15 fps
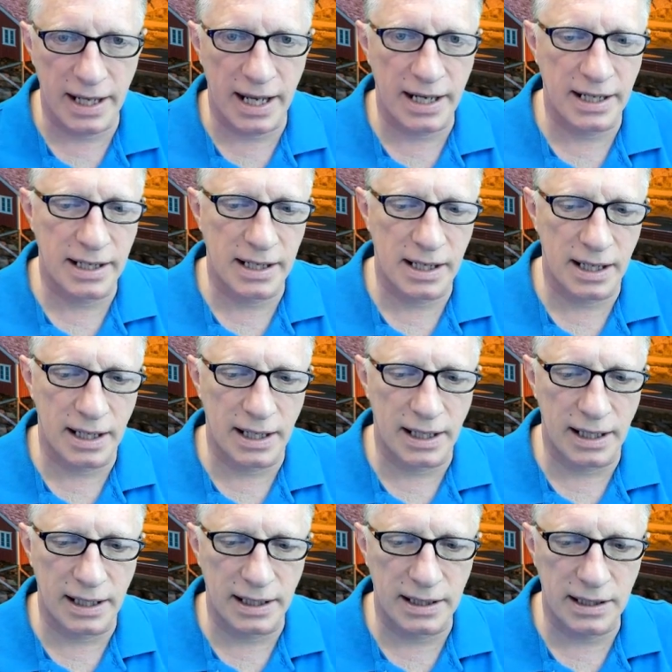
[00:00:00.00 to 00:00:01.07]
then
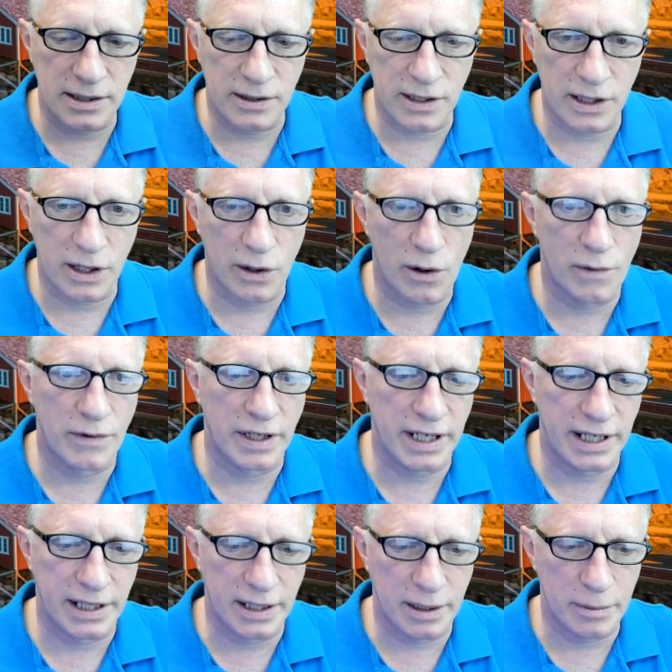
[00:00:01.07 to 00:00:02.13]
you can go over
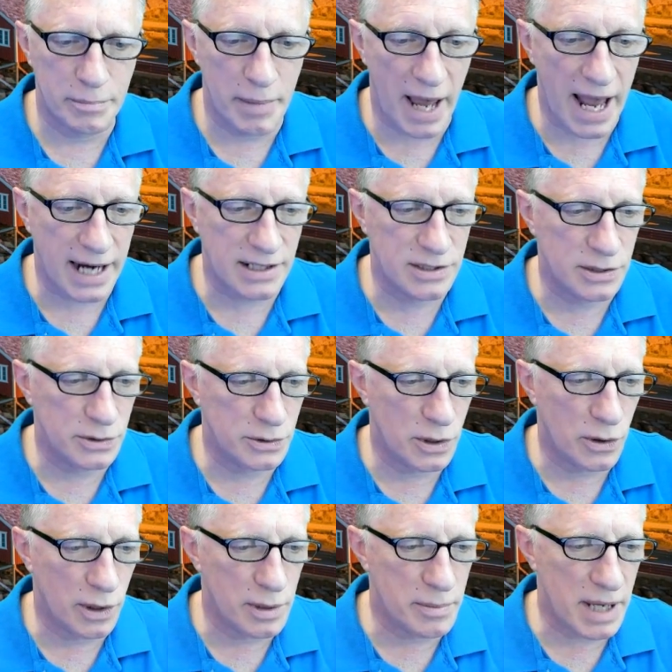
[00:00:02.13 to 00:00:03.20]
here back to
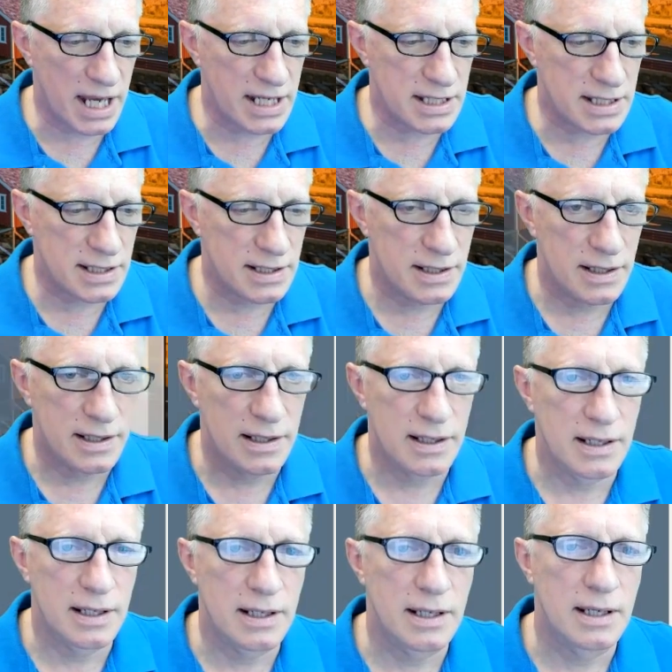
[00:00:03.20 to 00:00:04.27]
Coinbase
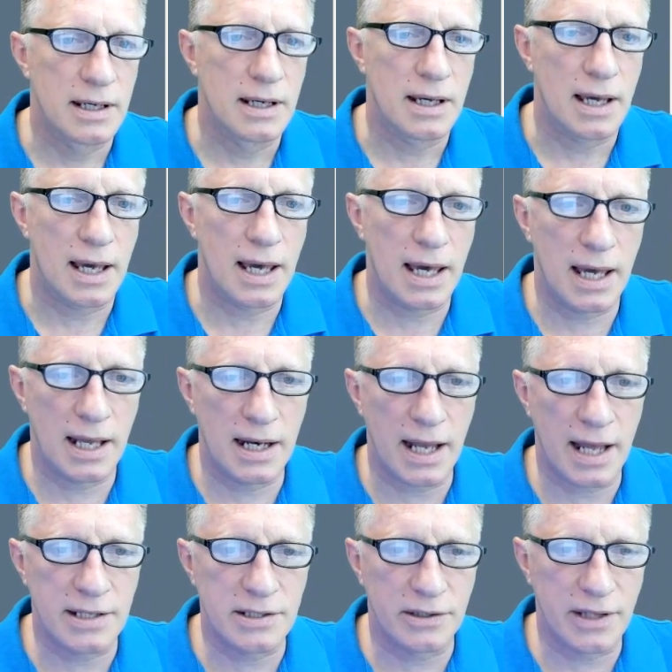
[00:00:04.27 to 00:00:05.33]
and
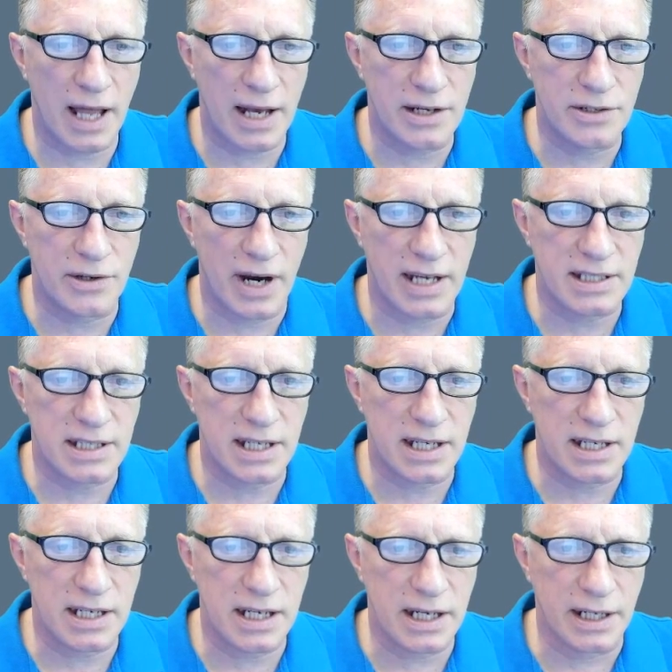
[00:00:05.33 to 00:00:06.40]
enter that address
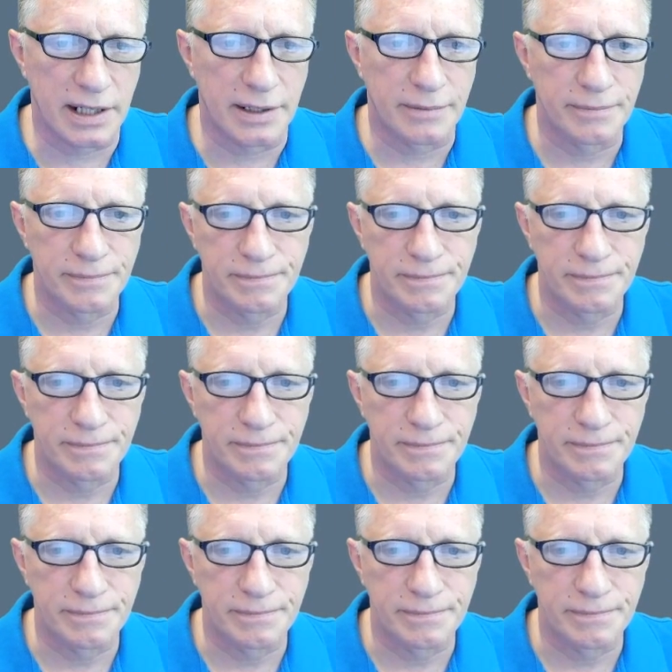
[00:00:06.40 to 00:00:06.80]
in here.